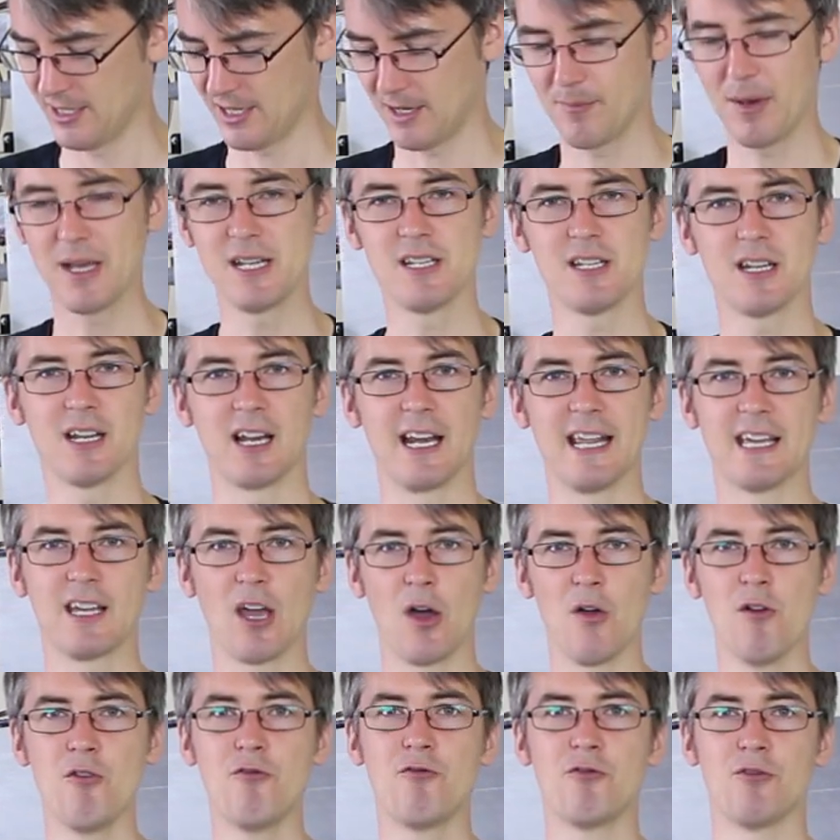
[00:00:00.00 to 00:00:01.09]
and basically
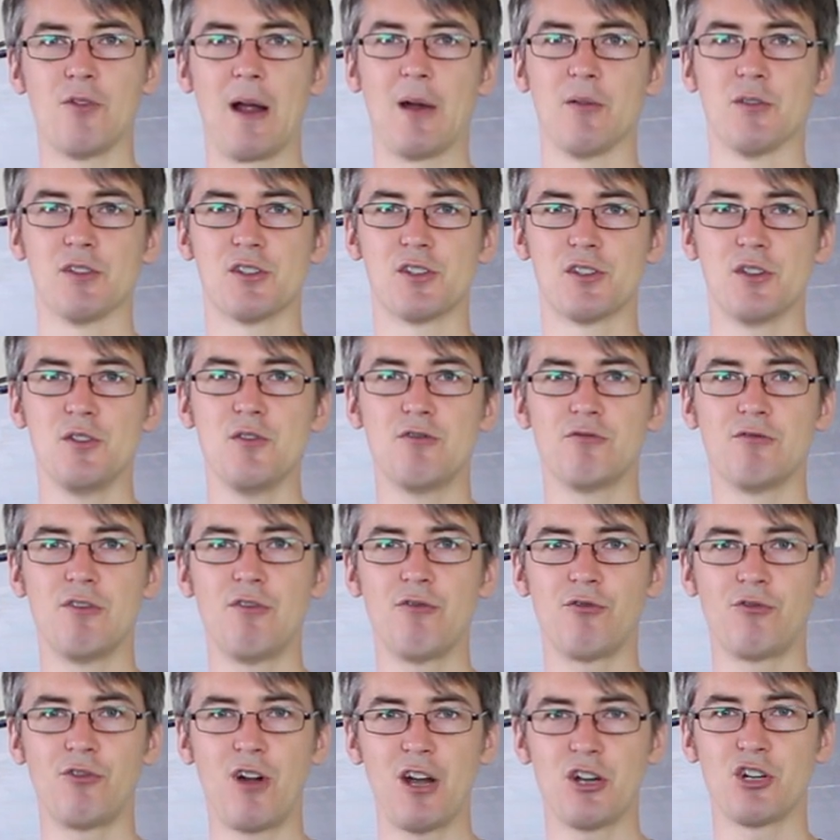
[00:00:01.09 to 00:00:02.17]
go throughout the suit,
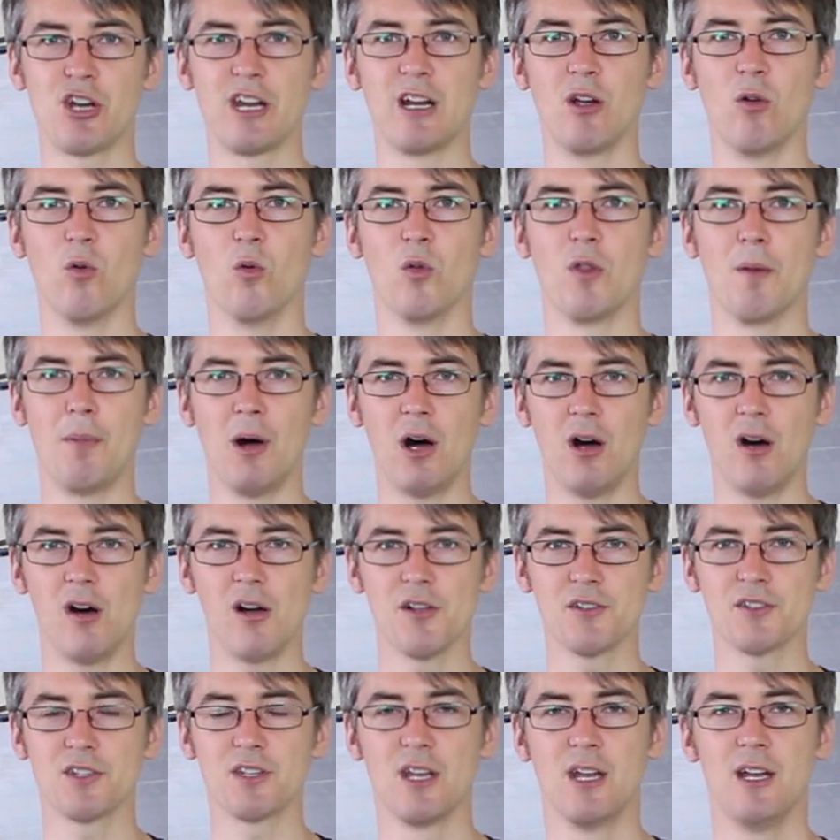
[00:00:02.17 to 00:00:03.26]
refreshing all the
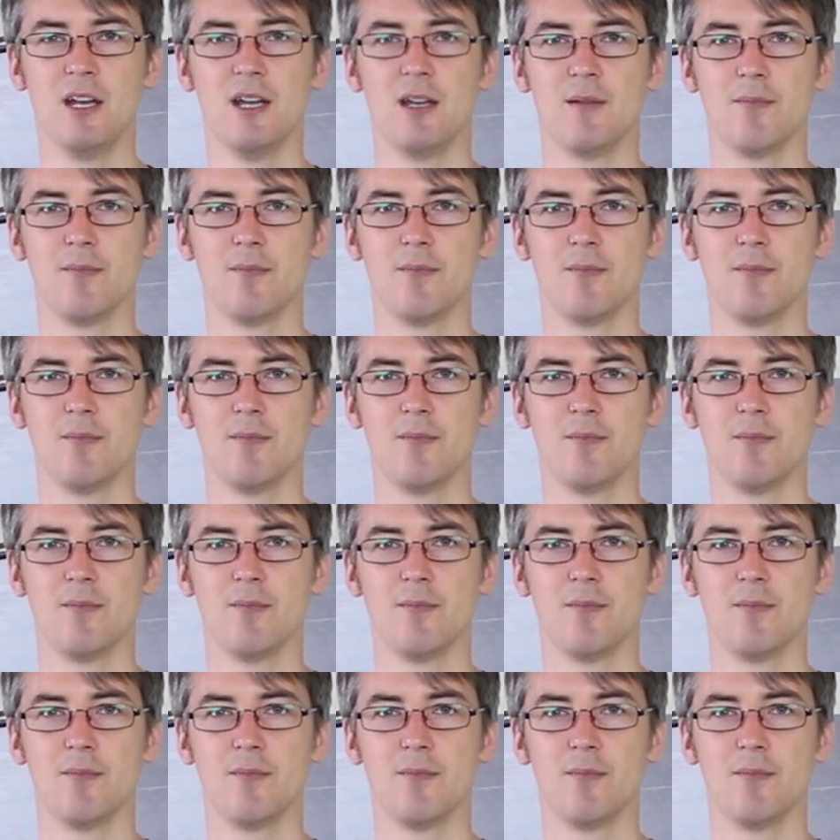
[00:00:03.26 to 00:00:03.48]
parts,